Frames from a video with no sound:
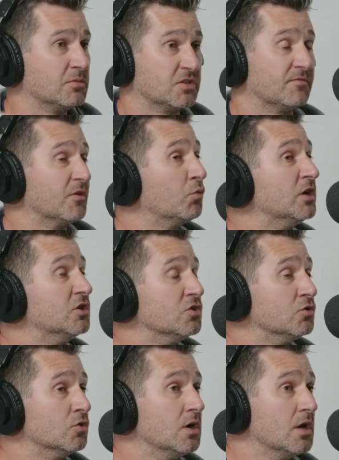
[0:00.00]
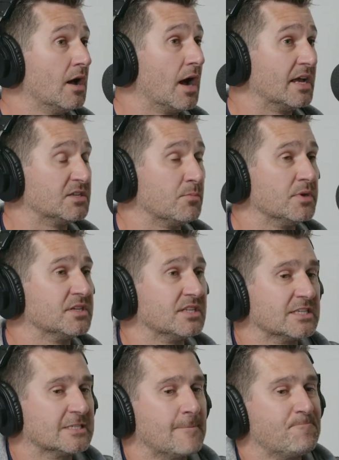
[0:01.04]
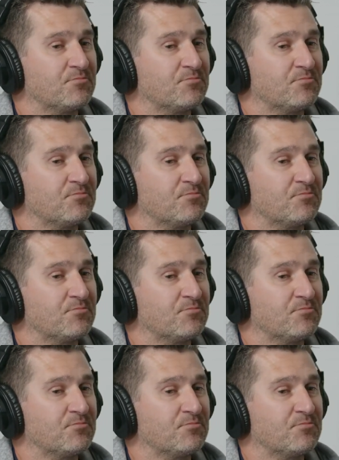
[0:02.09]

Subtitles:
stuff that we do as a business